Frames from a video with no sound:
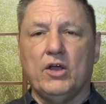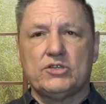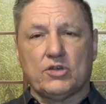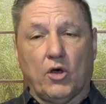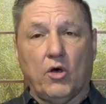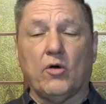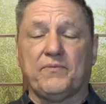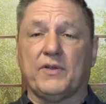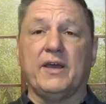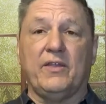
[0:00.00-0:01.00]
So
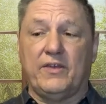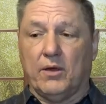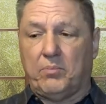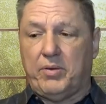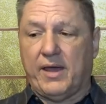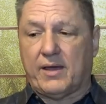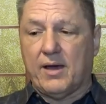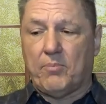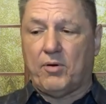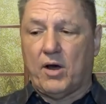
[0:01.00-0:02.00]
hopefully they'll pick
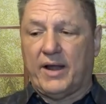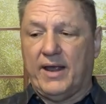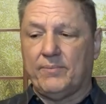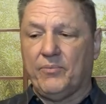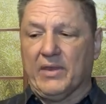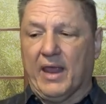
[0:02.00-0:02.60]
up on it